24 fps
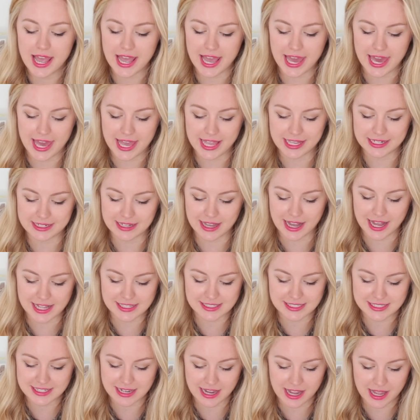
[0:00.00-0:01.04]
And
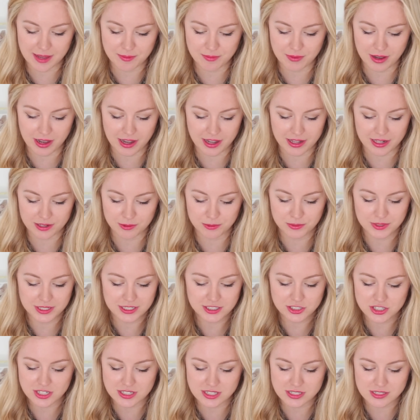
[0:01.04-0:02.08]
at the time, I
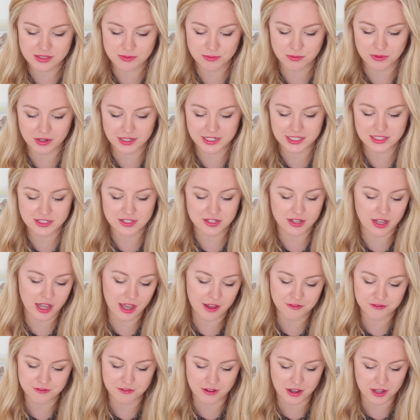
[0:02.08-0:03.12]
really just wanted to
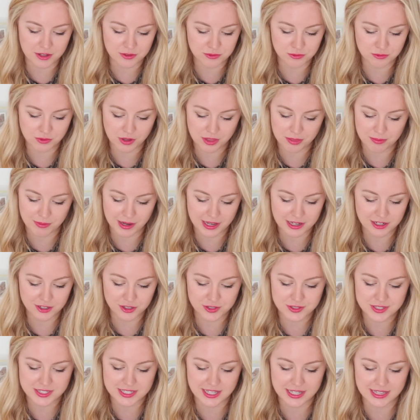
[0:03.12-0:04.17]
have fun with my
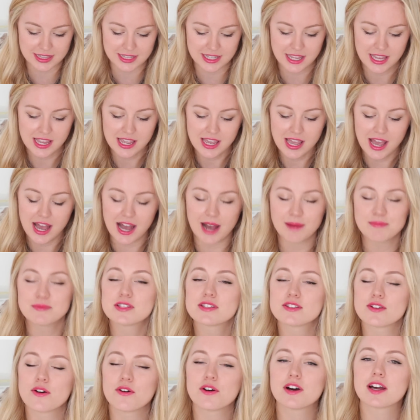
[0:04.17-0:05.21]
looks. And I'm
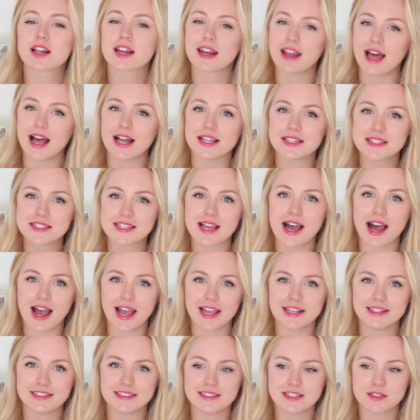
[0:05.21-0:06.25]
so glad that
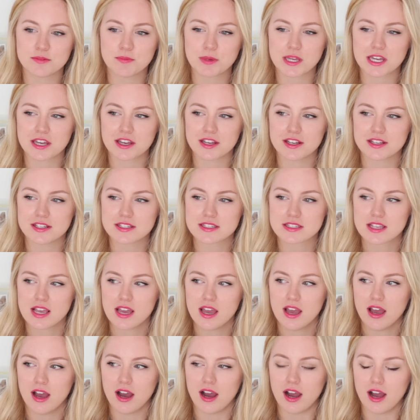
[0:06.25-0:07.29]
I did, because
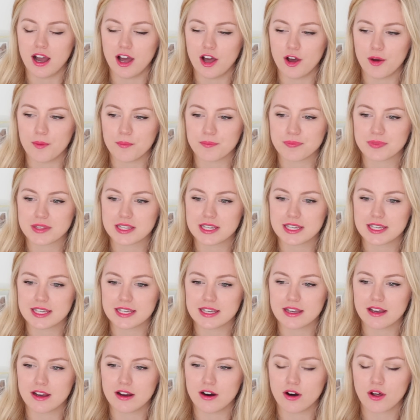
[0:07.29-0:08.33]

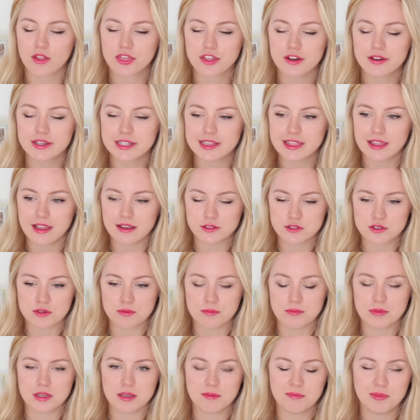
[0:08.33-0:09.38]
although it led to
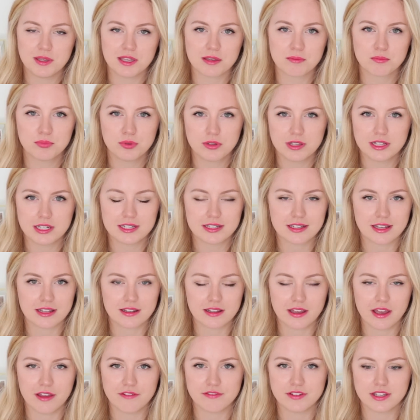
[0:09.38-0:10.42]
me being bullied
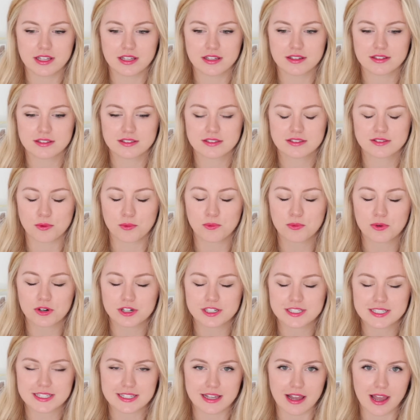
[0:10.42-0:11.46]
and having the
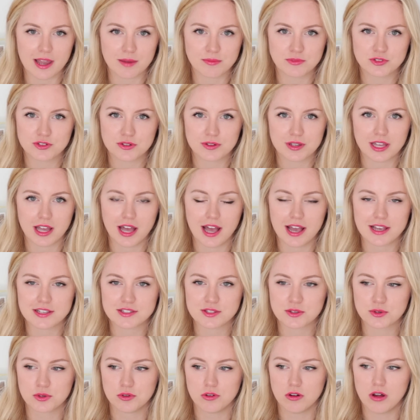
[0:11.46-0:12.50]
worst time during high
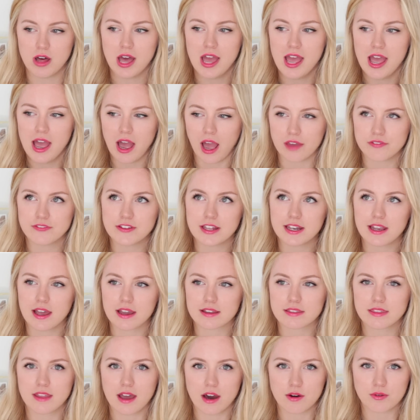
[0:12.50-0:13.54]
school, I feel
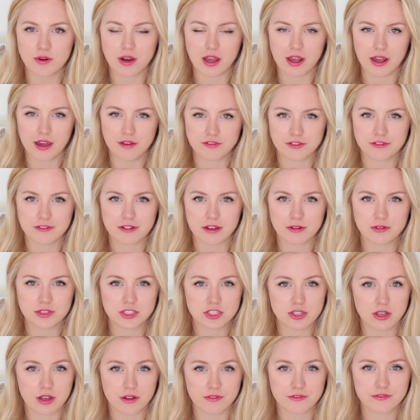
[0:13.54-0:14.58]
like now I have a very
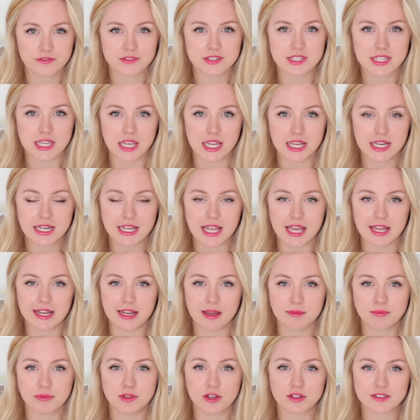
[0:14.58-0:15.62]
tough skin and
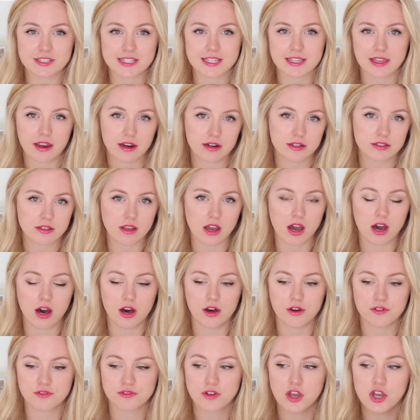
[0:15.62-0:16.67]
I'm not scared
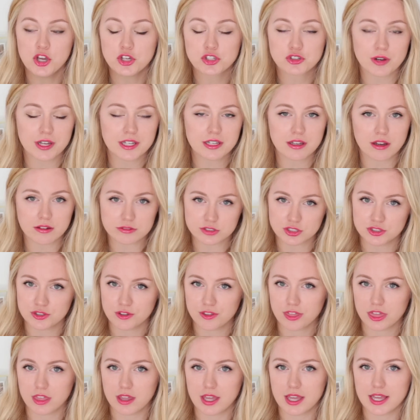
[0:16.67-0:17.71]
of trying out new
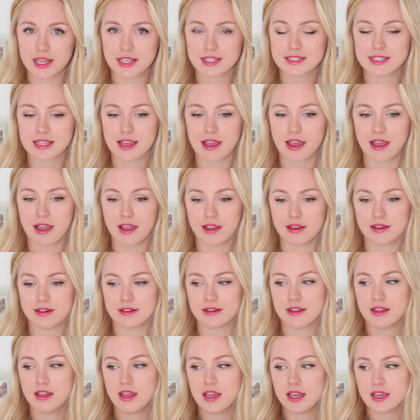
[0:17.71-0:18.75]
things
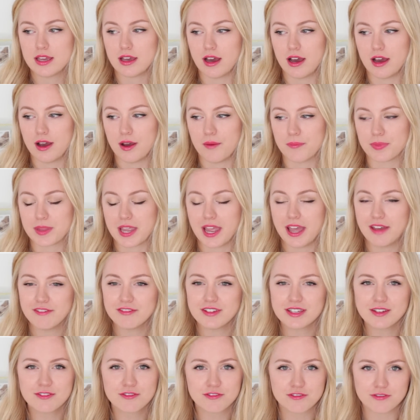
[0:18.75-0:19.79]
and
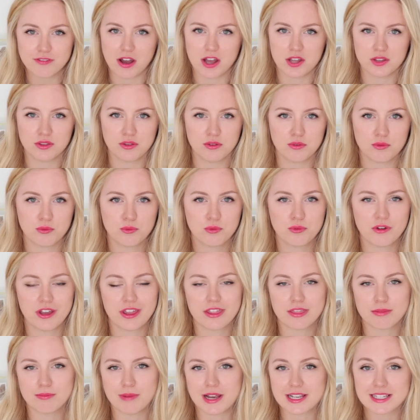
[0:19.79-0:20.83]
having fun
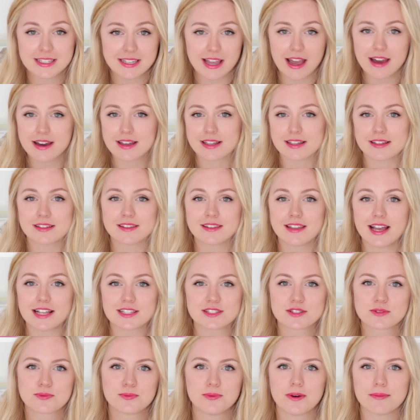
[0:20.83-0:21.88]
with my style. And
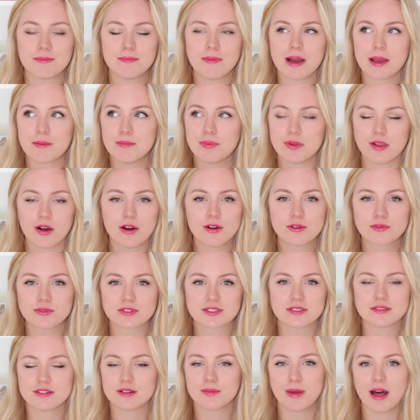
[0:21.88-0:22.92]
that's what my blog
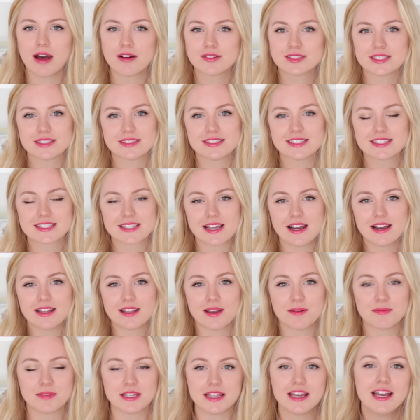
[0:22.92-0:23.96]
was all about at the start.
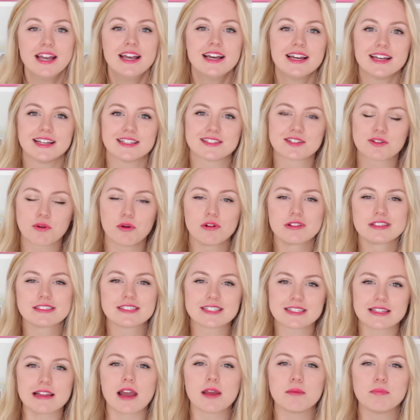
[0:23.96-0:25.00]
I mean, it's called
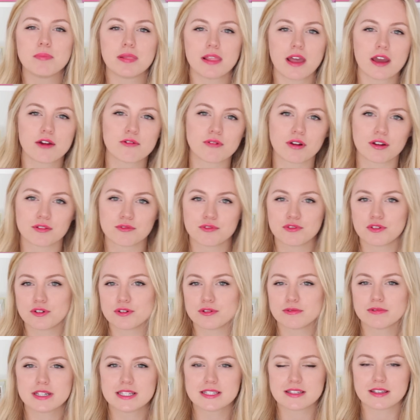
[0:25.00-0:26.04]
Style Playground
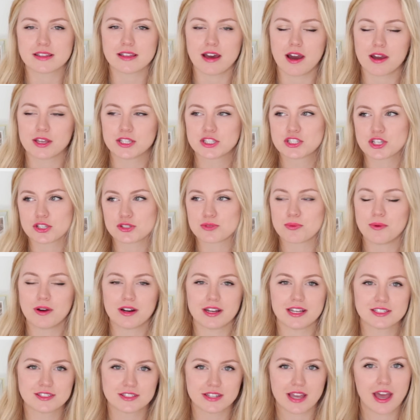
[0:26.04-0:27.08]
for a reason. I just
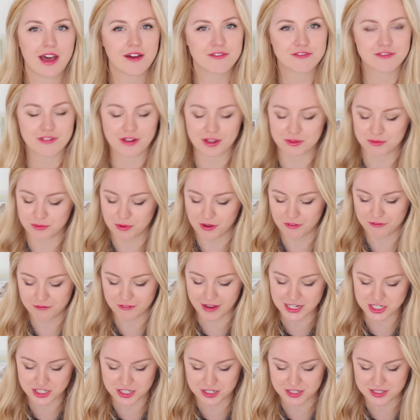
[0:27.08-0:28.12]
wanted to have fun with
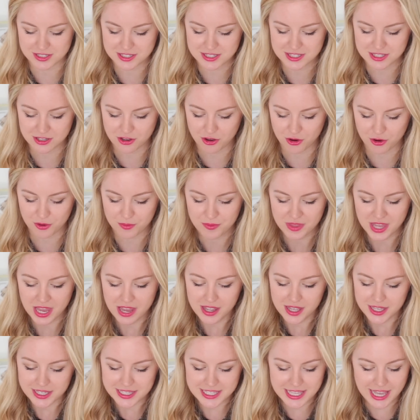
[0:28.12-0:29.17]
fashion. So
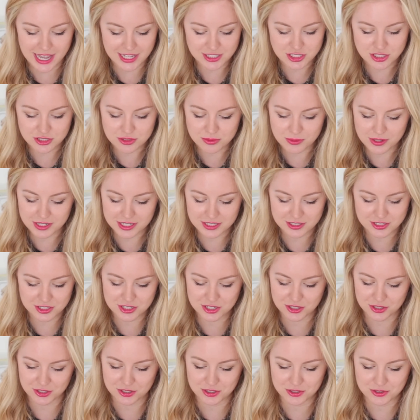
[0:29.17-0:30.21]
yeah, I just wanted to
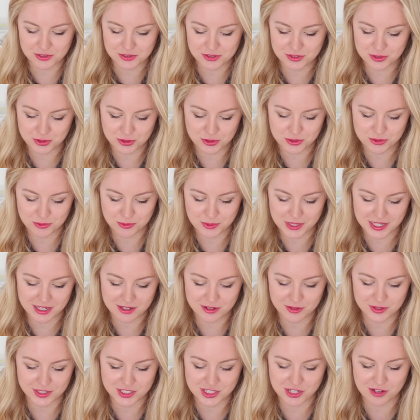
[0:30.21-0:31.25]
show you those really
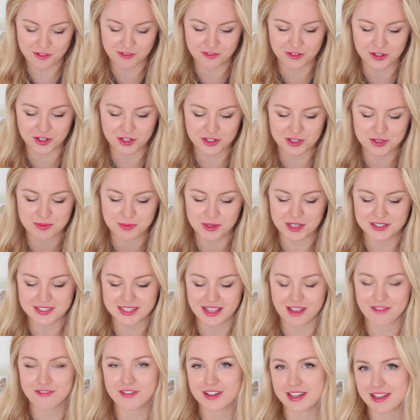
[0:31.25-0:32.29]
cringy photos because
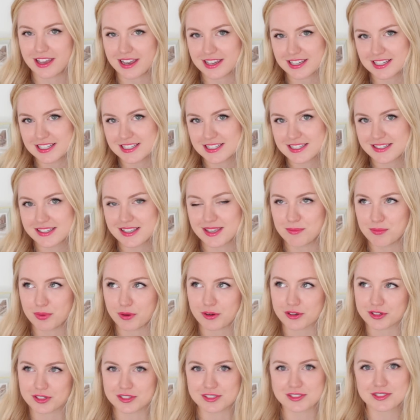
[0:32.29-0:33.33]
I feel like it's
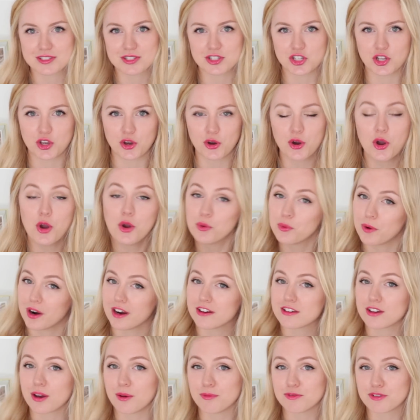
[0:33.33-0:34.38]
important to know where
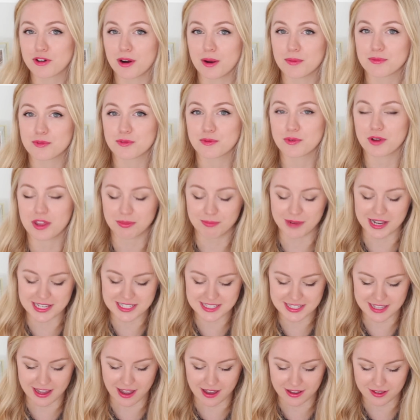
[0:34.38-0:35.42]
I come from with my
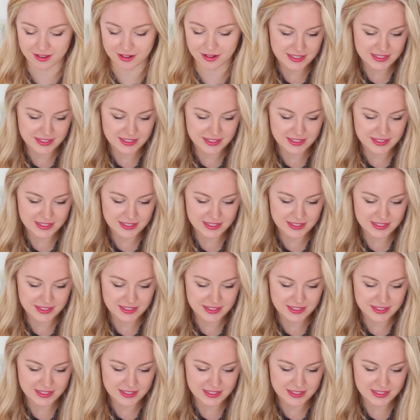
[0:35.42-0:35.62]
style.